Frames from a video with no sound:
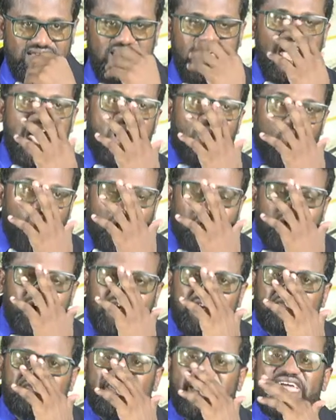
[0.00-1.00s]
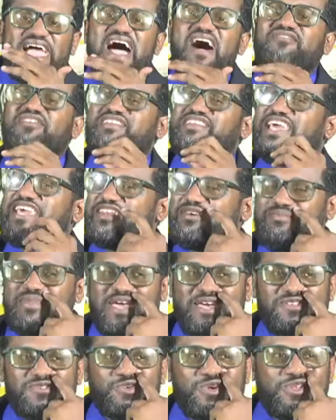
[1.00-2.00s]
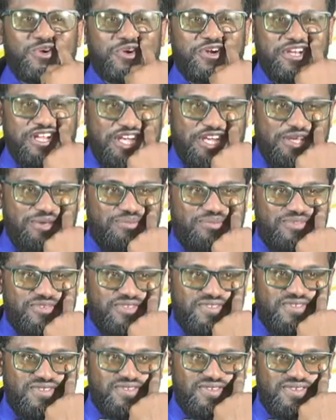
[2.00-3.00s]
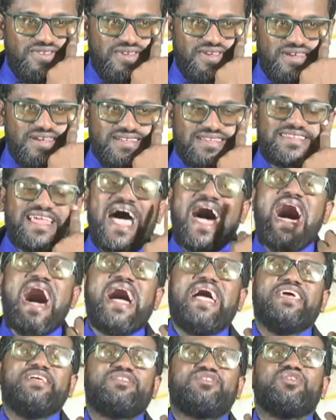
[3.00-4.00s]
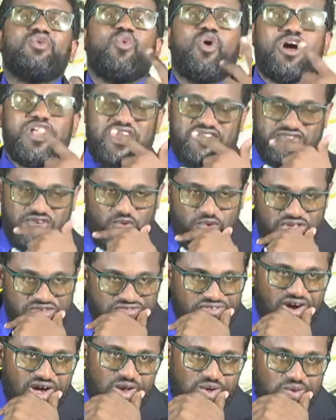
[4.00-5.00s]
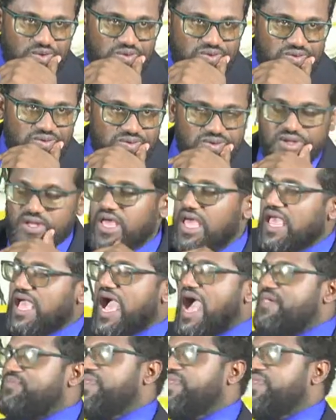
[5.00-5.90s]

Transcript: I wonder if they have a database with our names tied to whatever we follow and